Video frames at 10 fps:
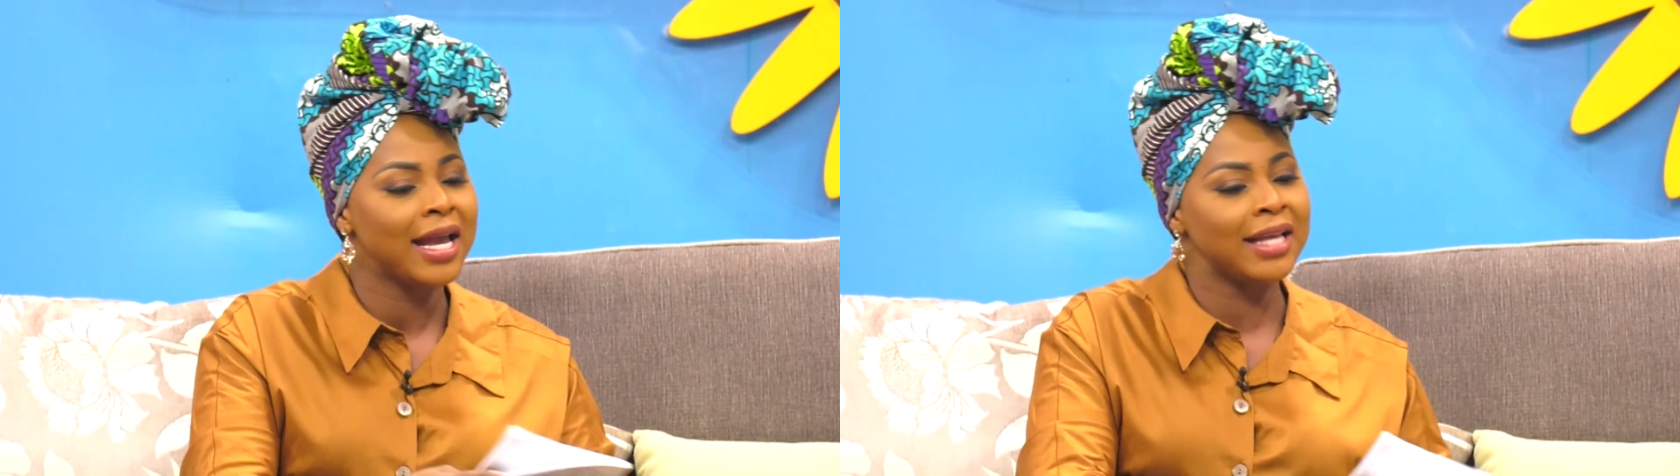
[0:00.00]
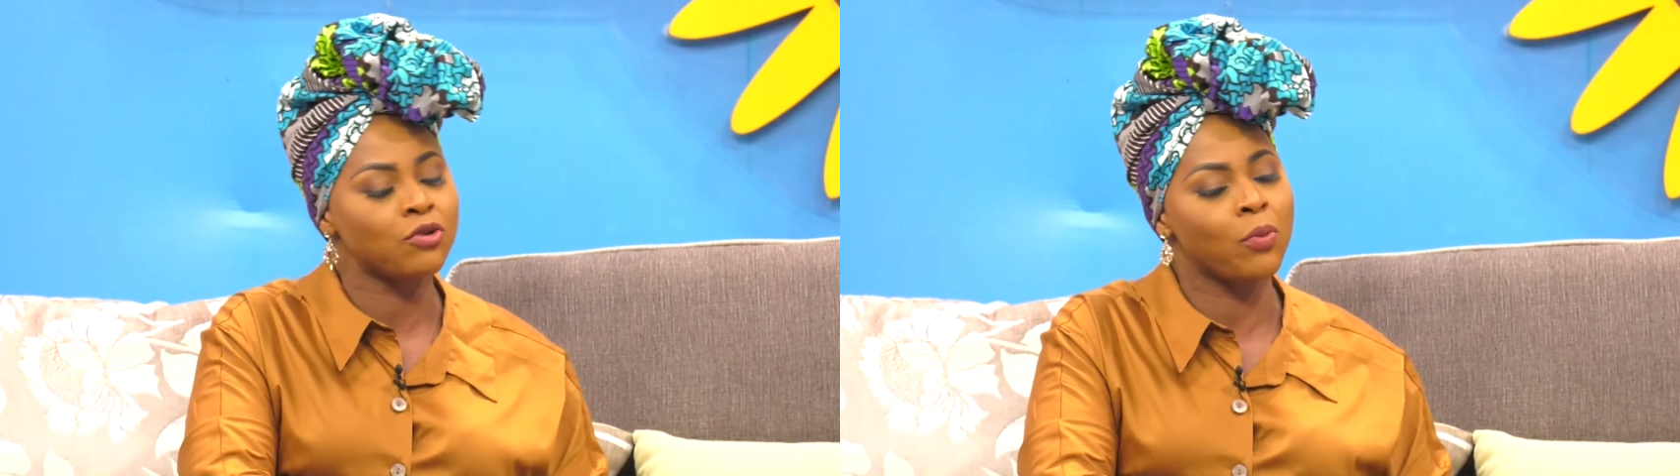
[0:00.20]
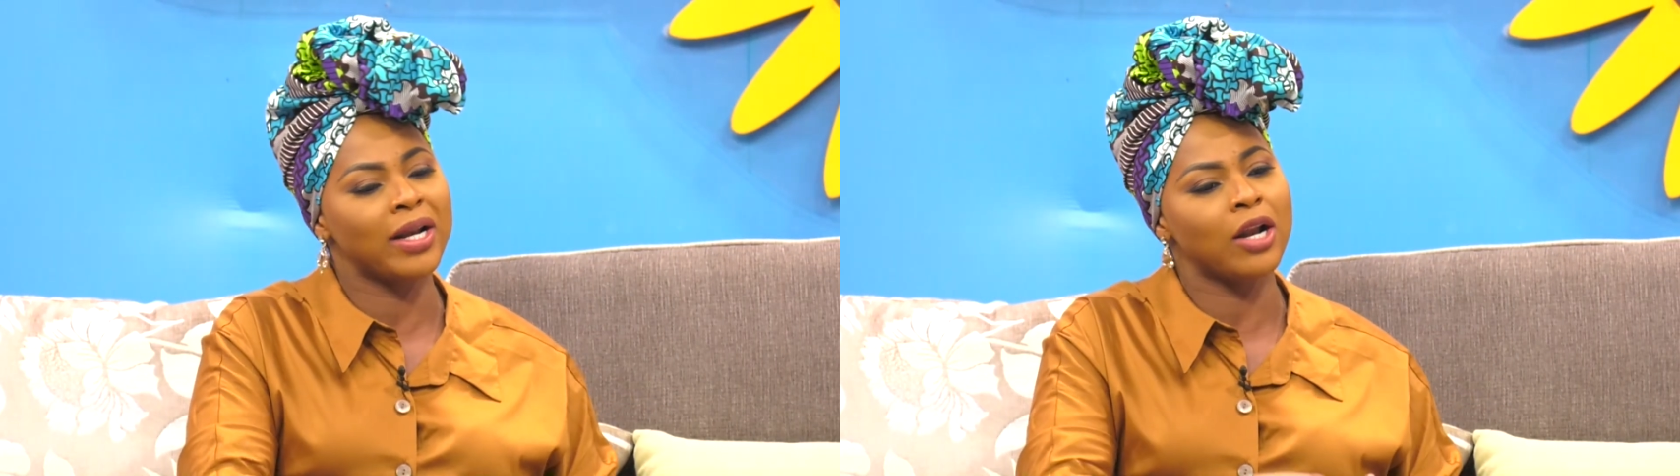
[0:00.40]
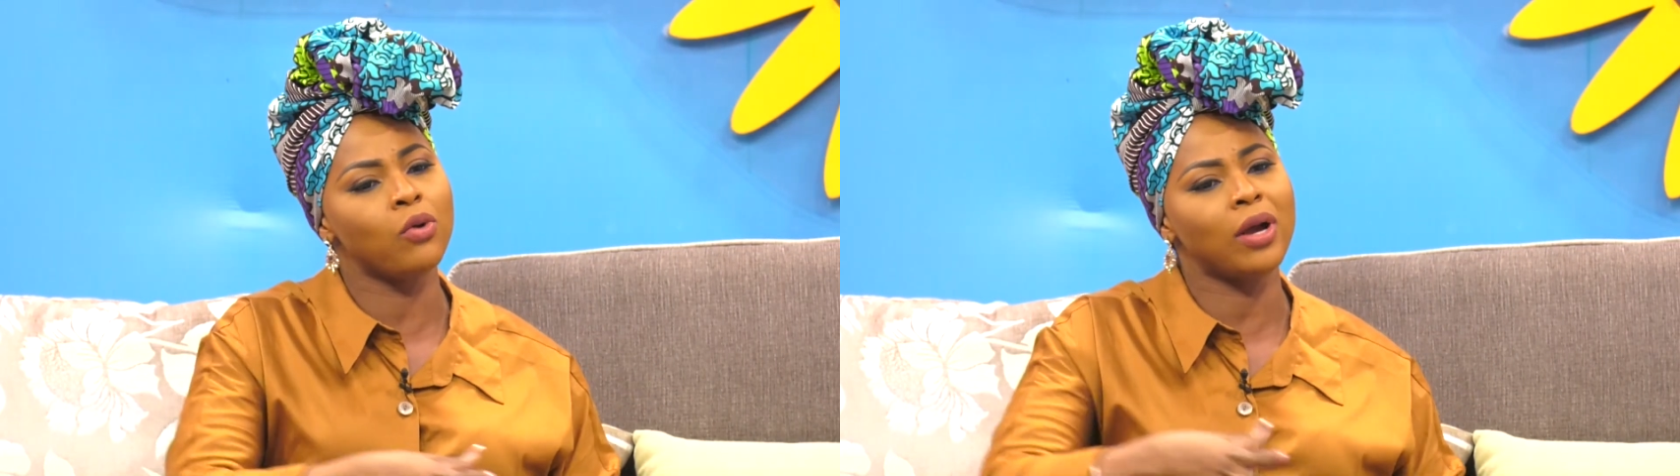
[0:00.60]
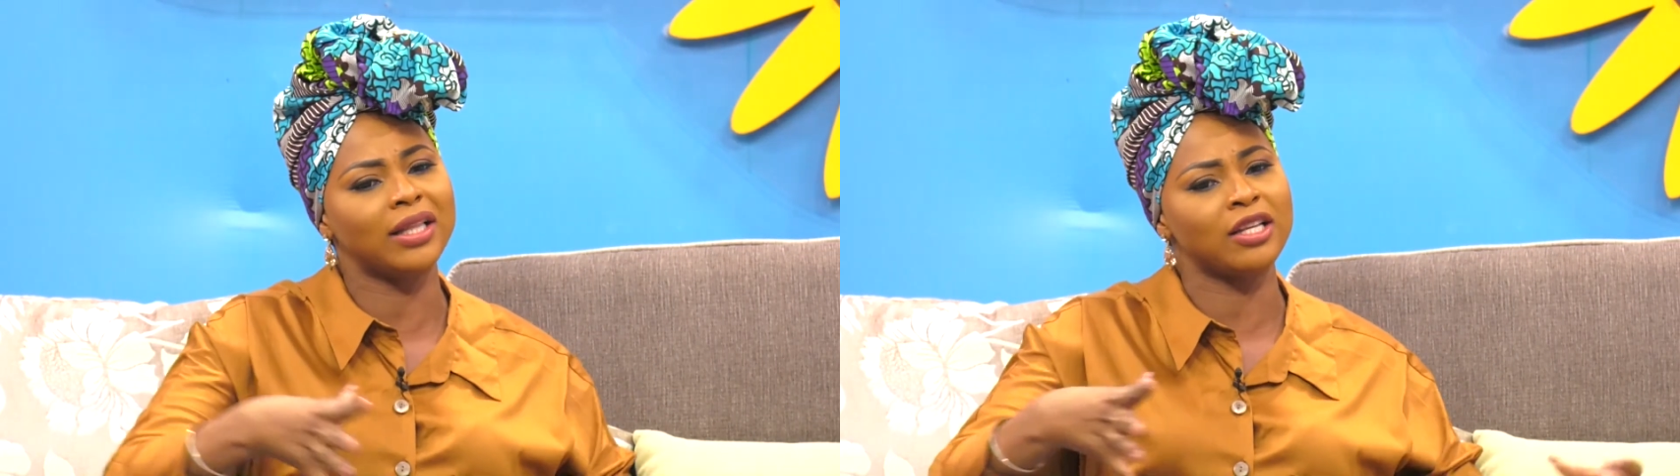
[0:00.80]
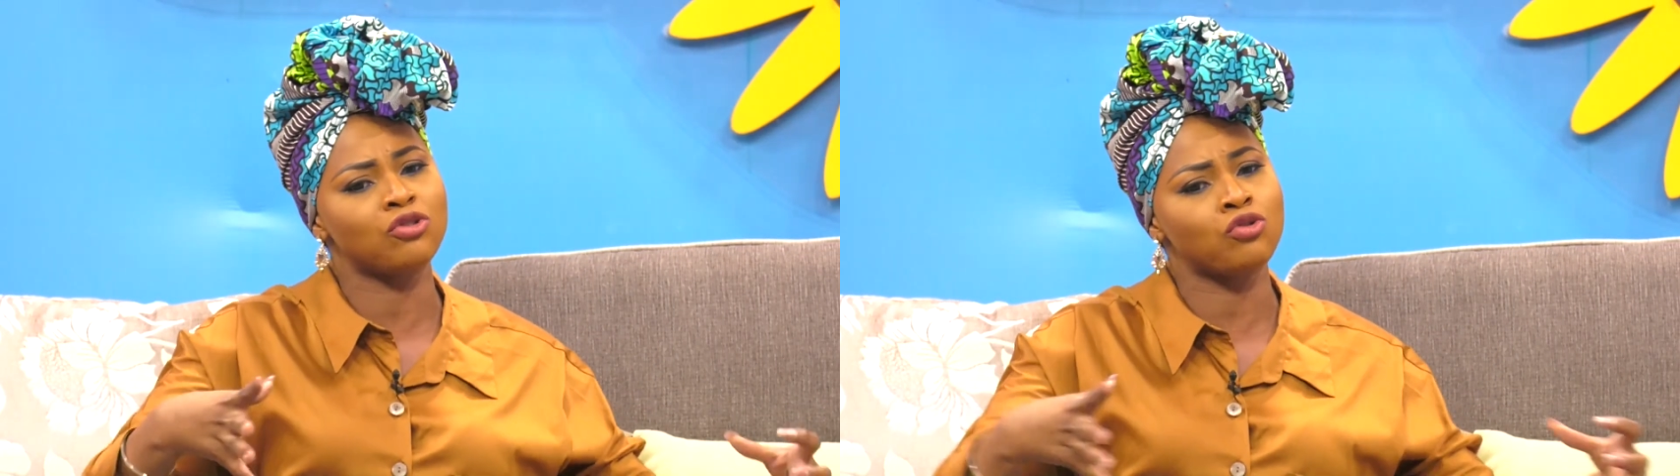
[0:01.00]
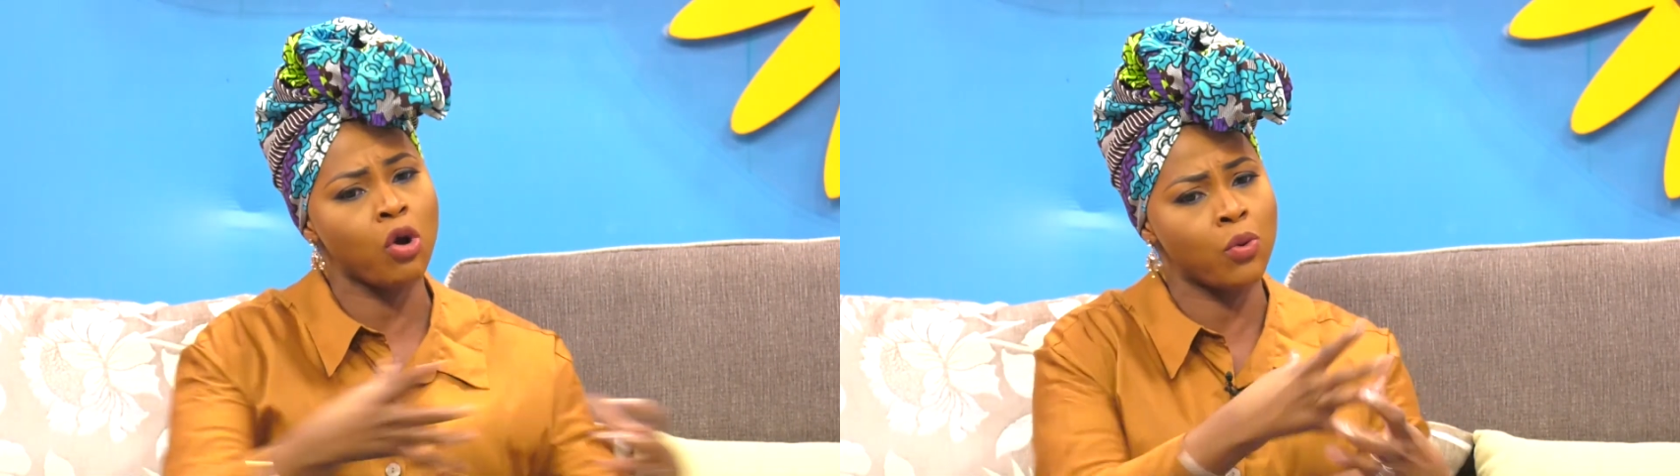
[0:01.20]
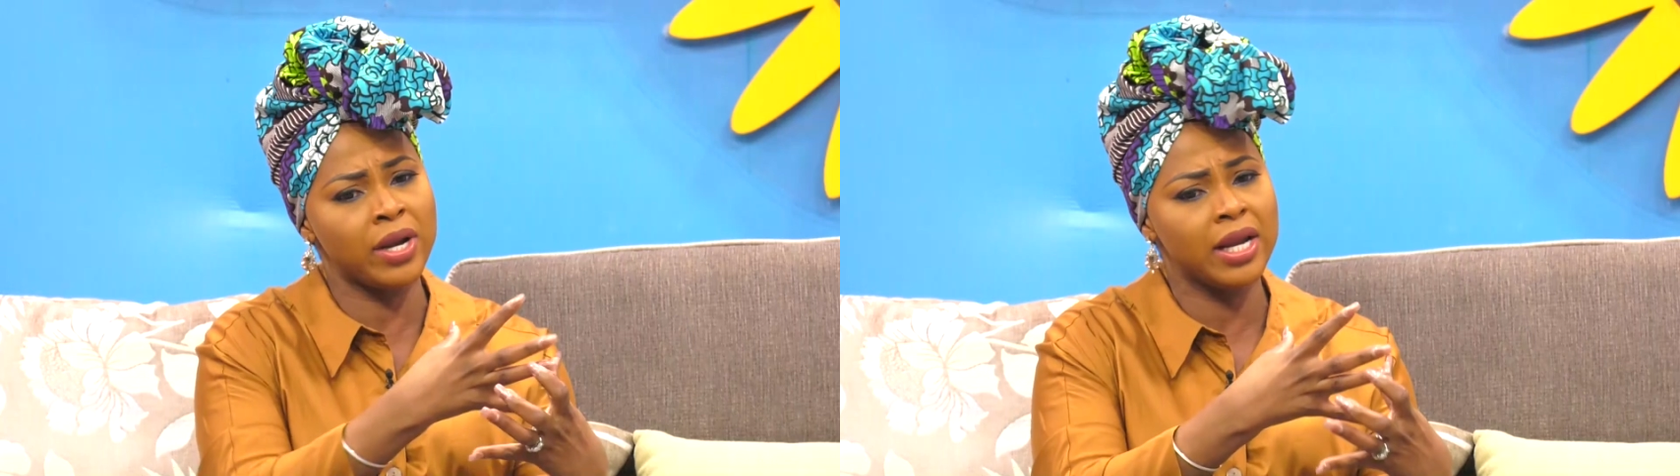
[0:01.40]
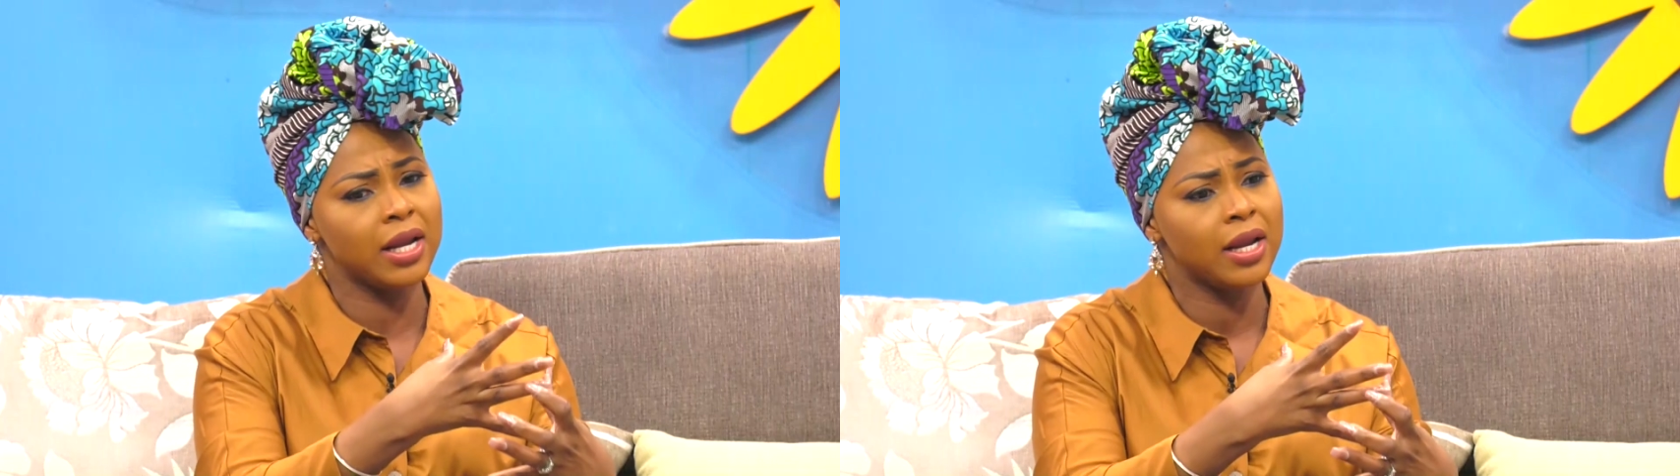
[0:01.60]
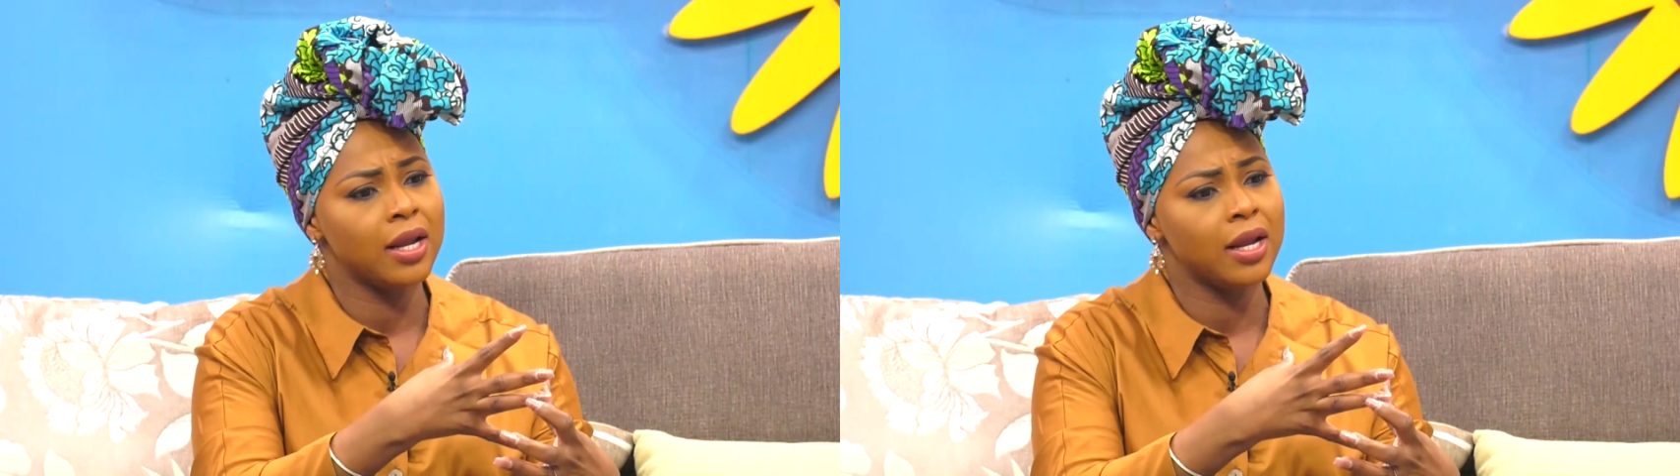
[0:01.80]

So when I look at the story